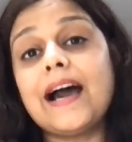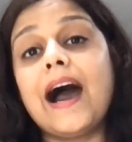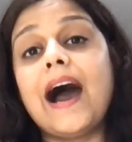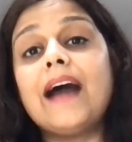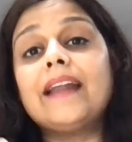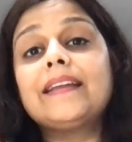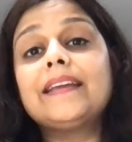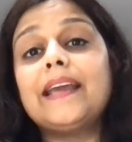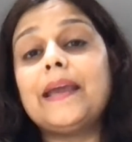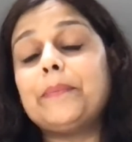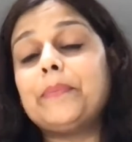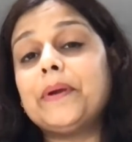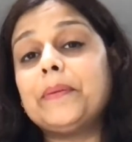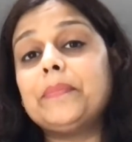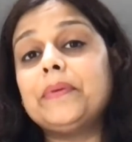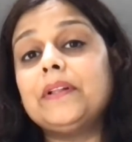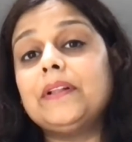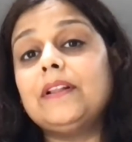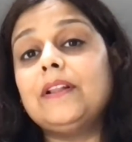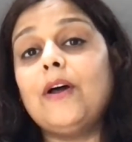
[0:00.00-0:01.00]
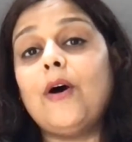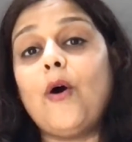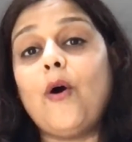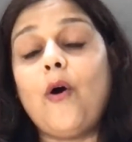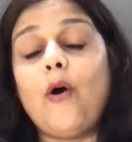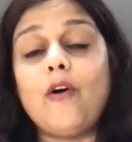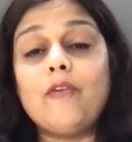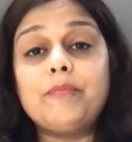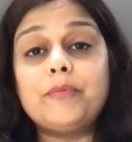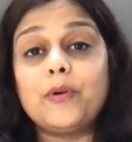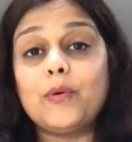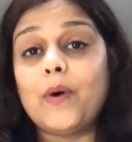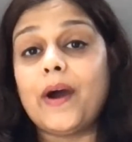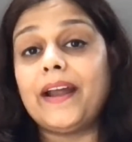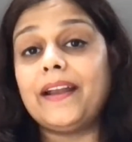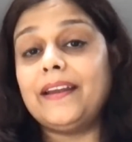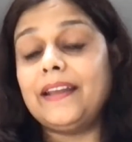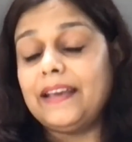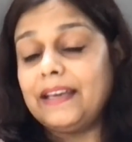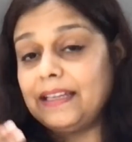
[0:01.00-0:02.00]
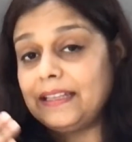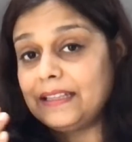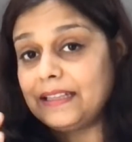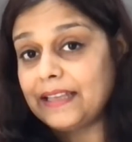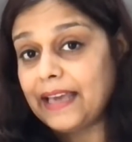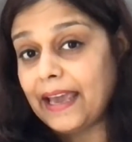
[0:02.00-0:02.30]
are capable of providing